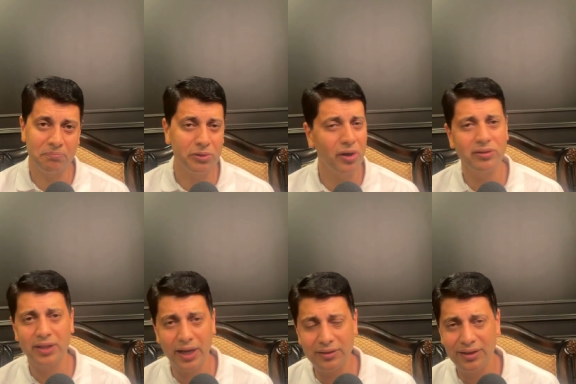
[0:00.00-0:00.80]
Beyond
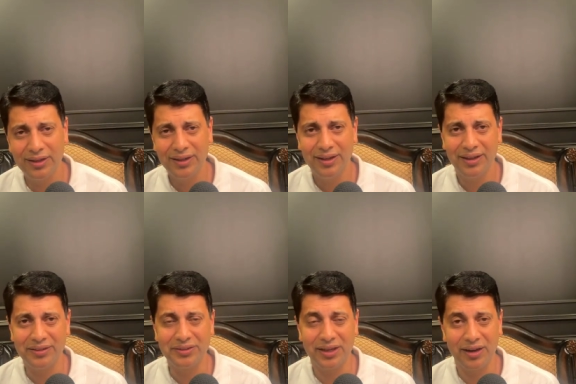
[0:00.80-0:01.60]
that, uh,
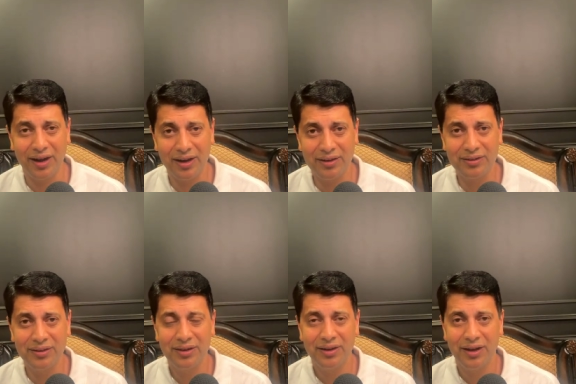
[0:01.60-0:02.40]
there are
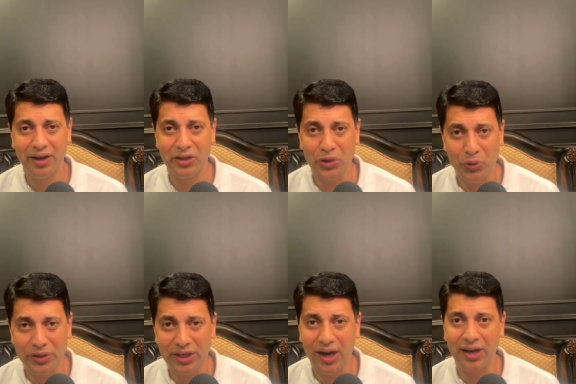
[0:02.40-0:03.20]
uh,
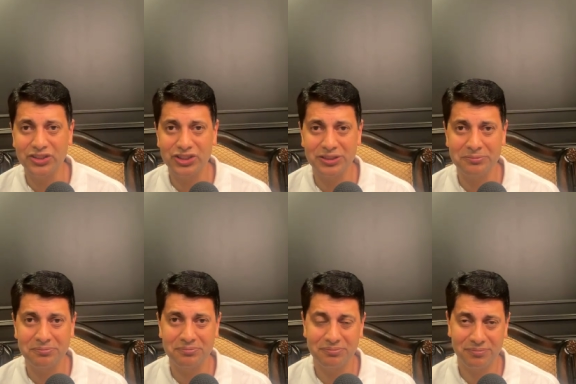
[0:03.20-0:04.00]
yogic
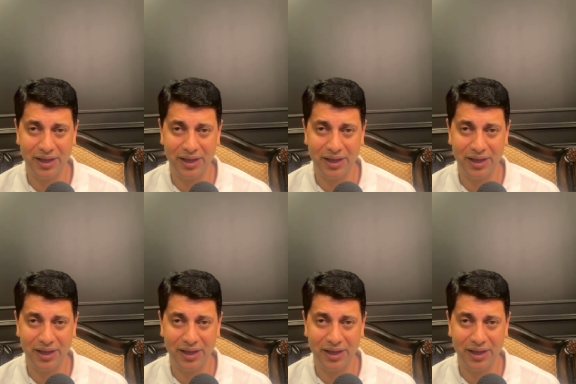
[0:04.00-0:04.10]
ashram.